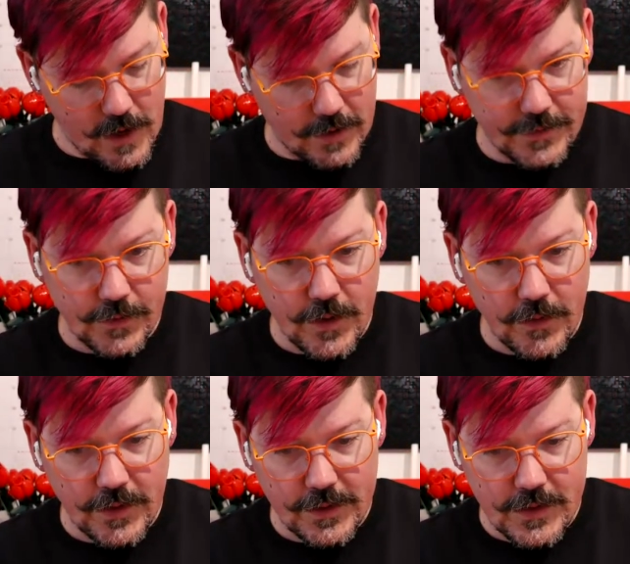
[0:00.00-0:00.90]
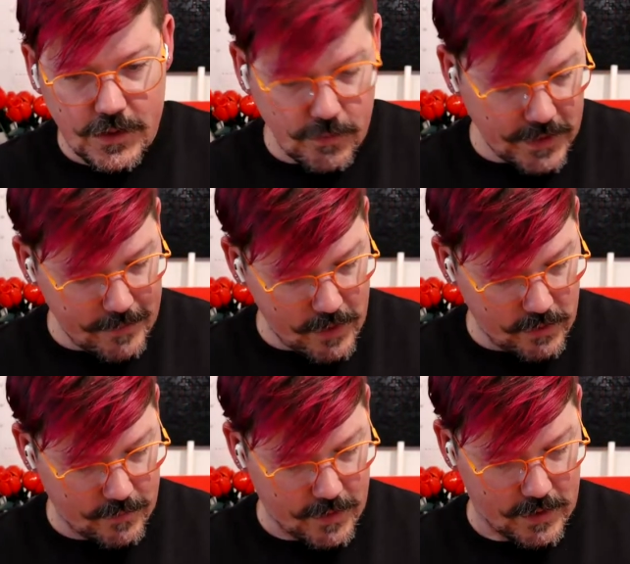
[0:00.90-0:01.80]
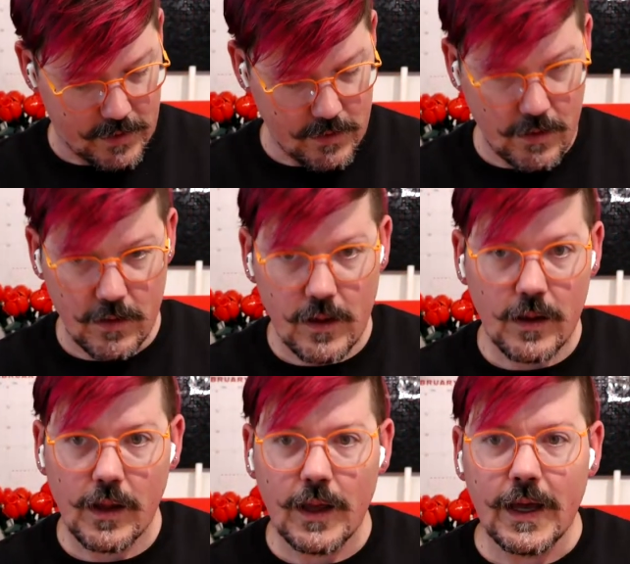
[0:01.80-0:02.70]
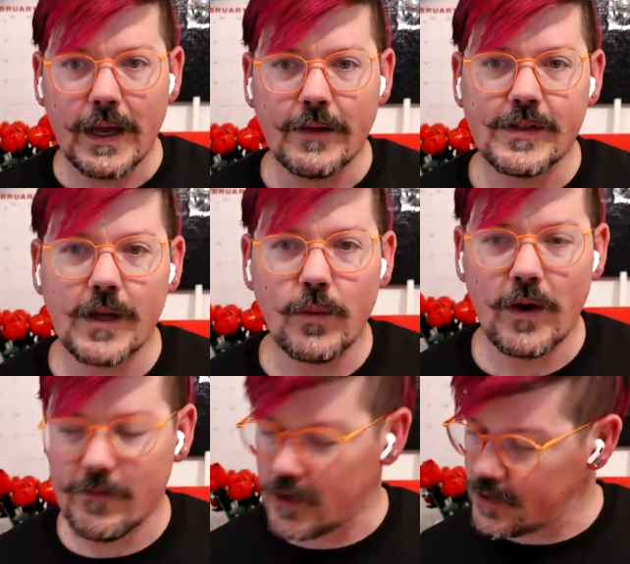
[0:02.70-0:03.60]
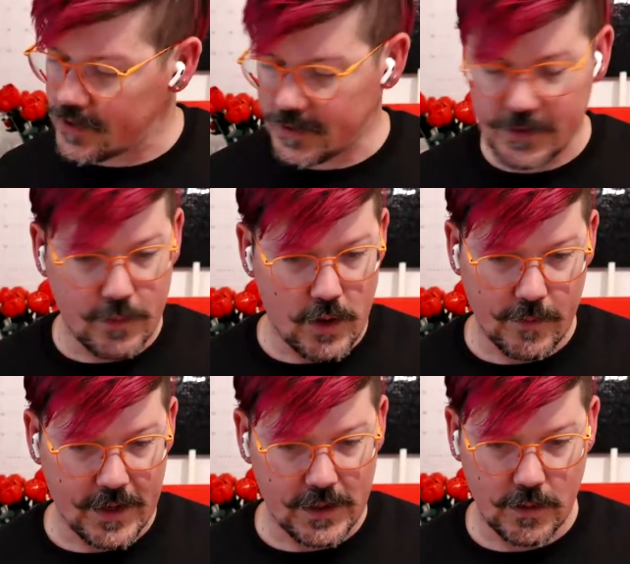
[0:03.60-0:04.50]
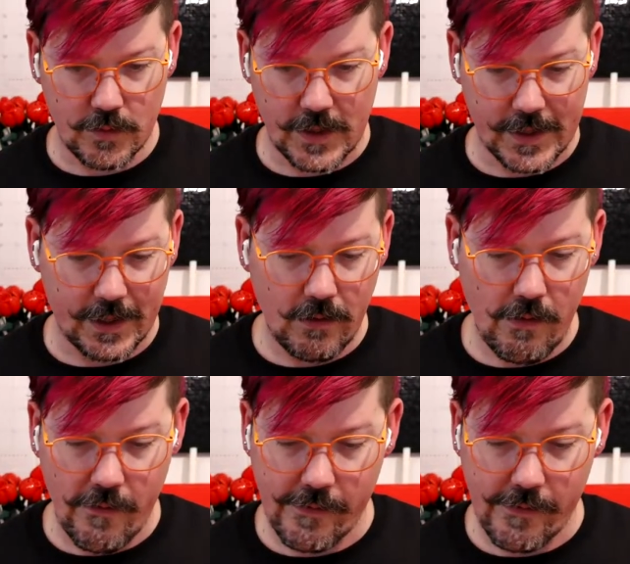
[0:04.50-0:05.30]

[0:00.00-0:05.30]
Also, Cody, do you play Pokemon? And if so, what versions of Pokemon do you play?